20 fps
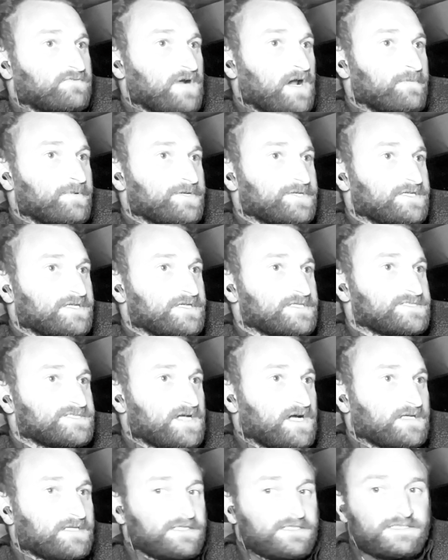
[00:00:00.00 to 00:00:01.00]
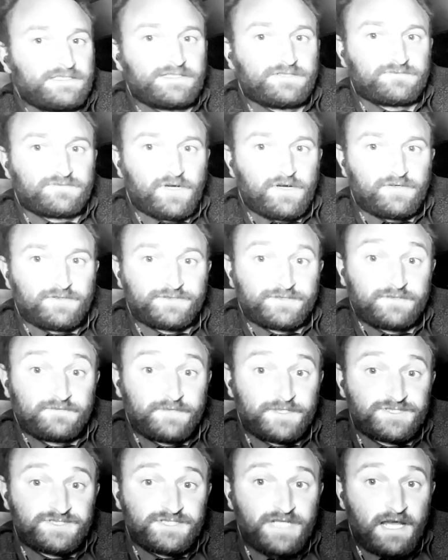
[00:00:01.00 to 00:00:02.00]
Robert Kiyosaki, who wrote
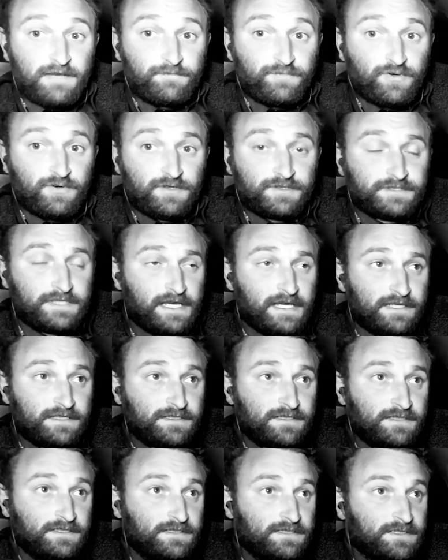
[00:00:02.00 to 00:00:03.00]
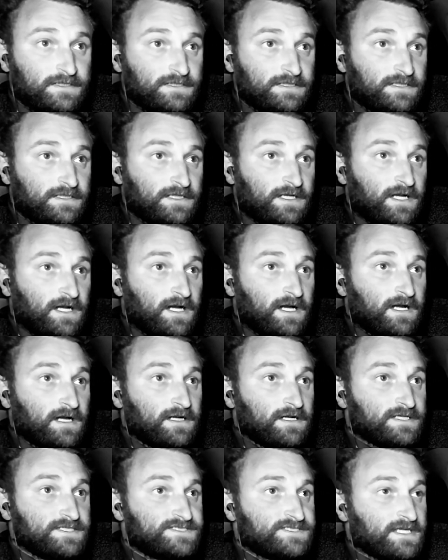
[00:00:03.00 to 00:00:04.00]
Rich Dad Poor Dad,
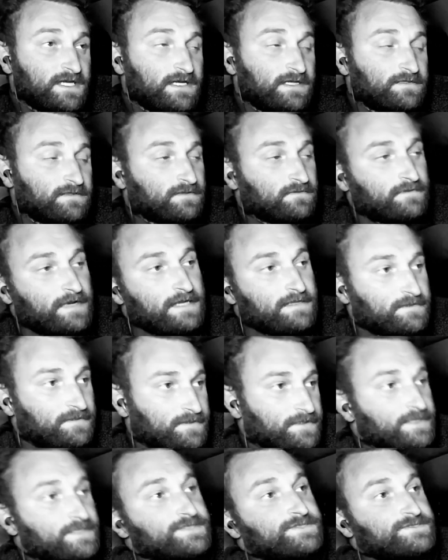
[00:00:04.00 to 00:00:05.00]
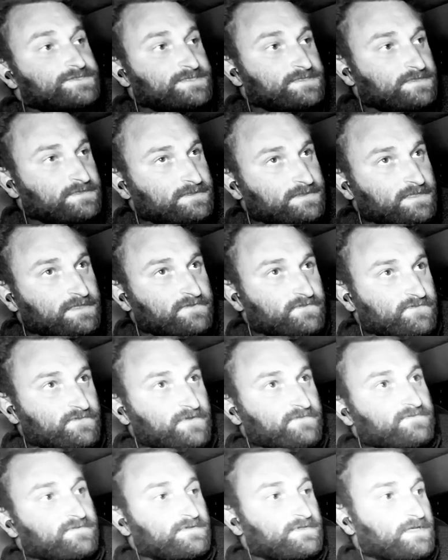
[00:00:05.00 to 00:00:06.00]
uh, said, or rather his if,
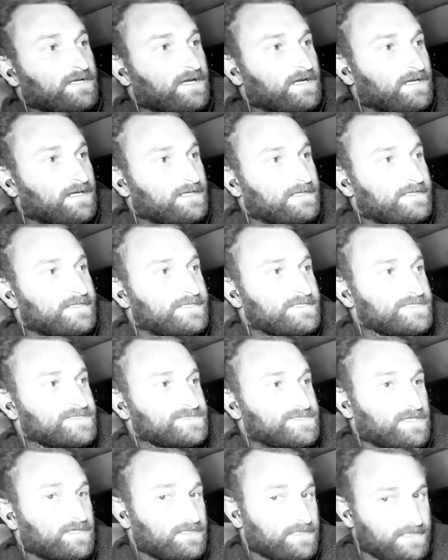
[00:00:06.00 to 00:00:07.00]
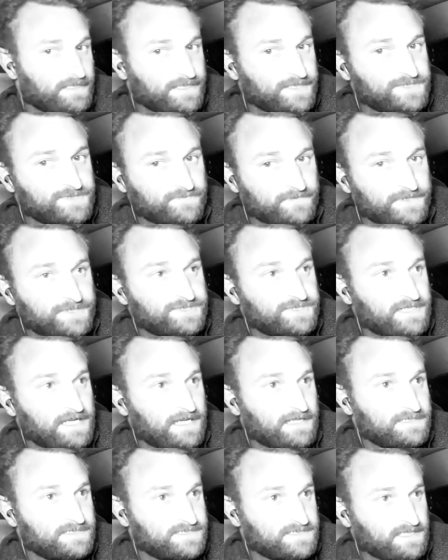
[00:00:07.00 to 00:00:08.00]
if uh, his his rich
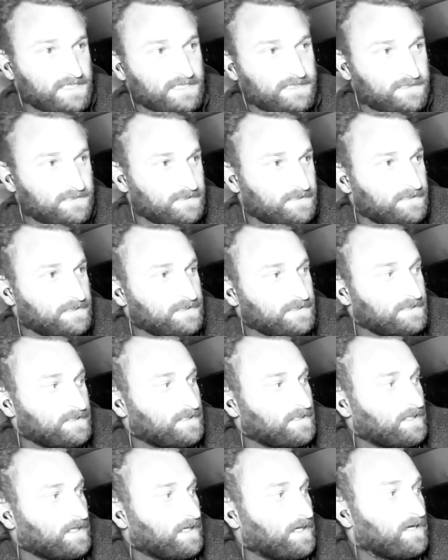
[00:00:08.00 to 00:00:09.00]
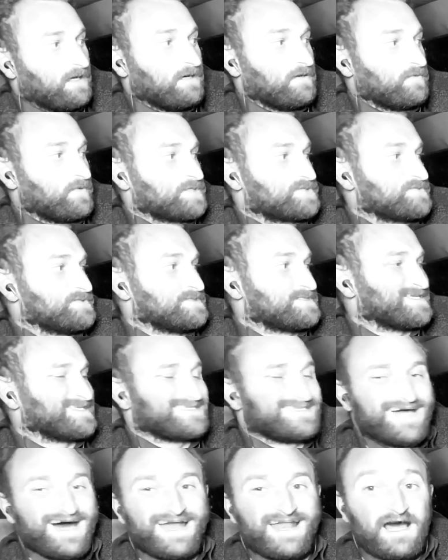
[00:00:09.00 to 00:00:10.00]
dad said, uh, which was, it's
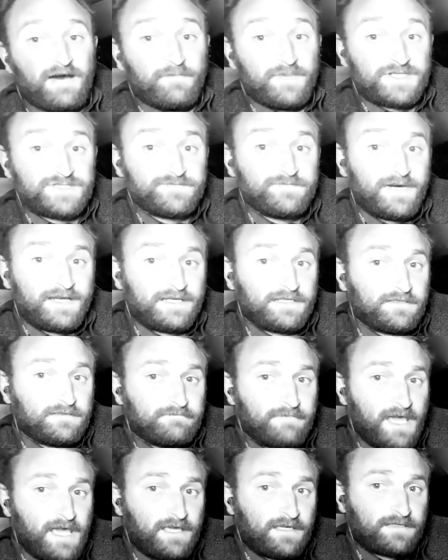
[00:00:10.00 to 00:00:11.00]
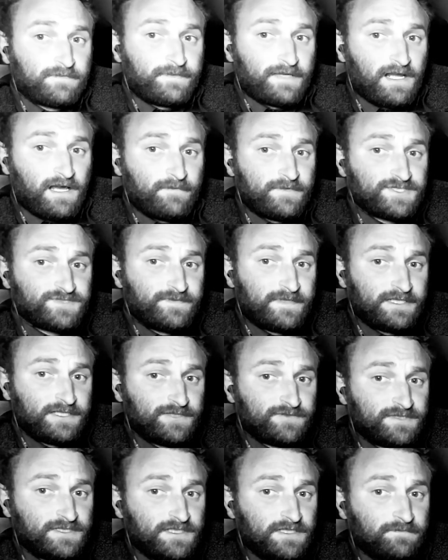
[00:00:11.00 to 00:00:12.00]
not how much money you make, but how much money
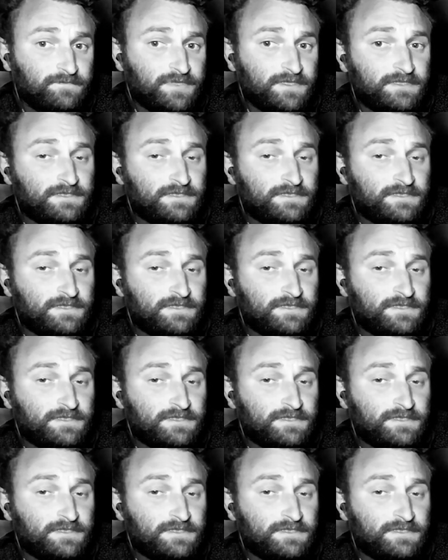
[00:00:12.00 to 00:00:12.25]
you keep.